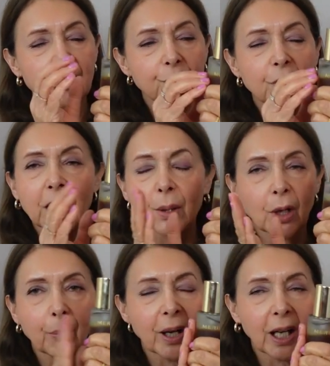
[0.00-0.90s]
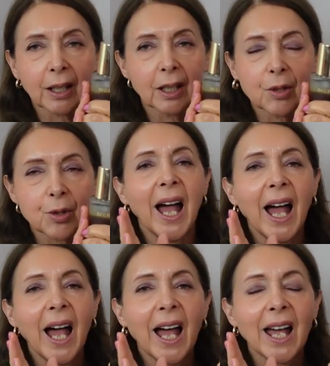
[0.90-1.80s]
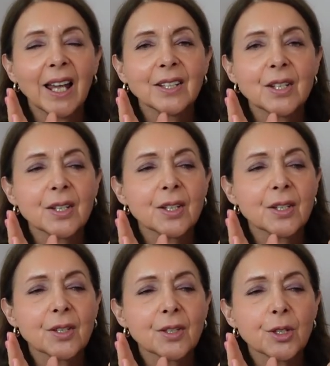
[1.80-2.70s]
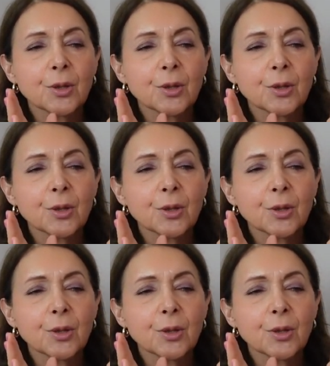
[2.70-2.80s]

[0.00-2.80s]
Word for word: it's really well packaged and